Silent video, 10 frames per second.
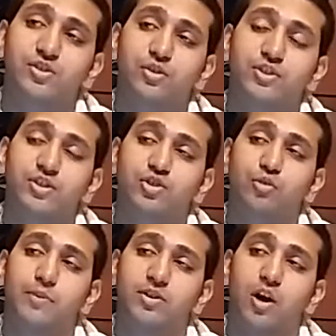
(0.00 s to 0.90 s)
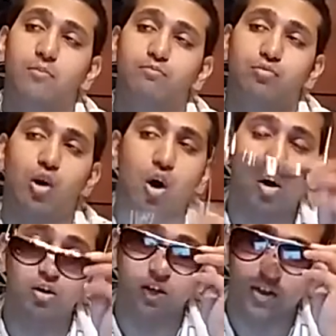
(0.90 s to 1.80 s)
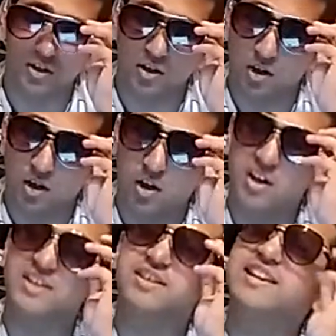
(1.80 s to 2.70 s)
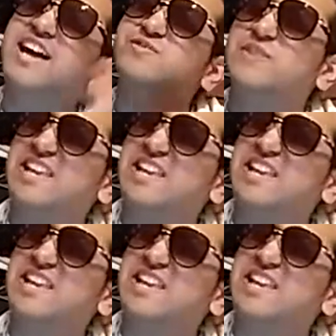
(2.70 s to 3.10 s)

So it's a stupid dumb brawl, and it's announced